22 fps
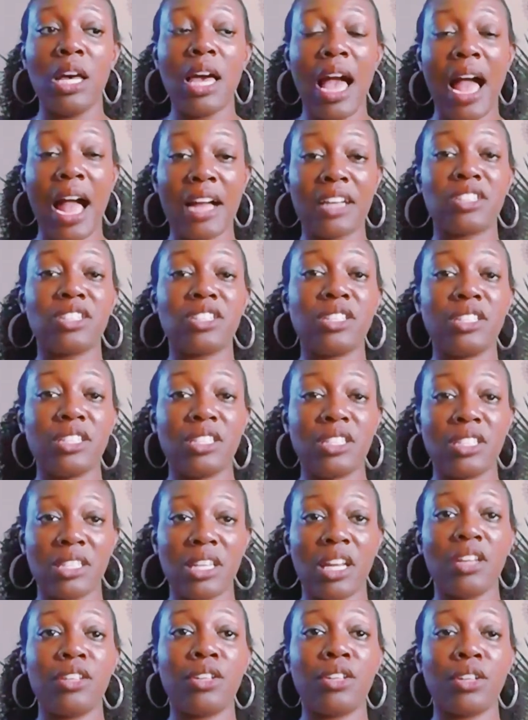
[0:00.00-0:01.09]
actually
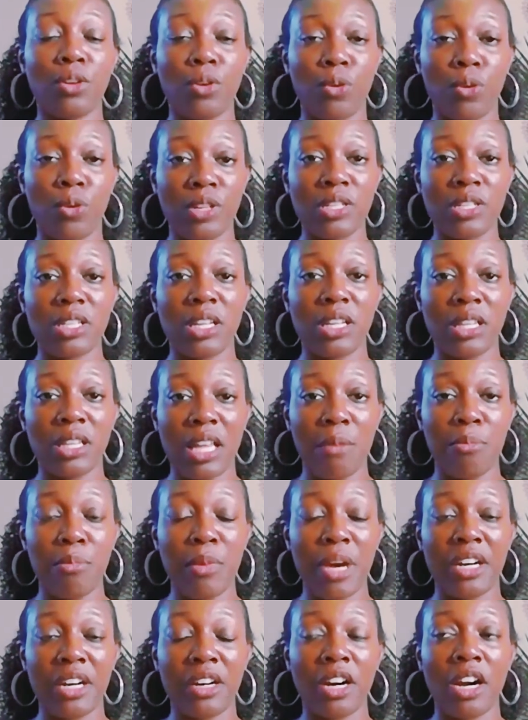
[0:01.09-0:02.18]
sell your course a lot
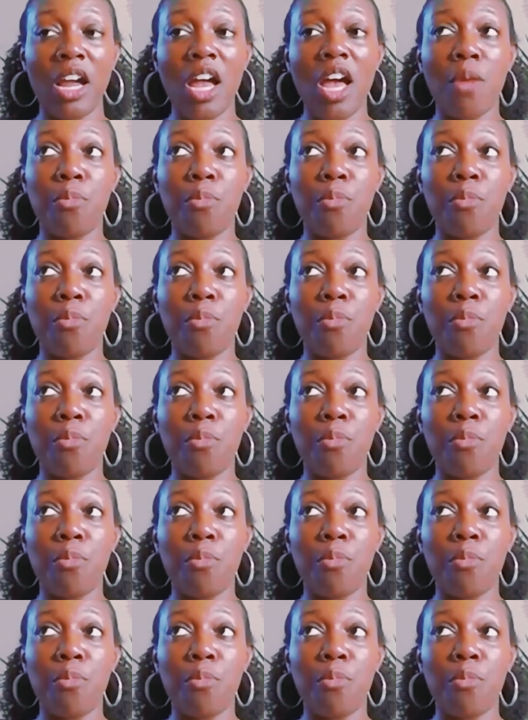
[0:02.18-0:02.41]
better.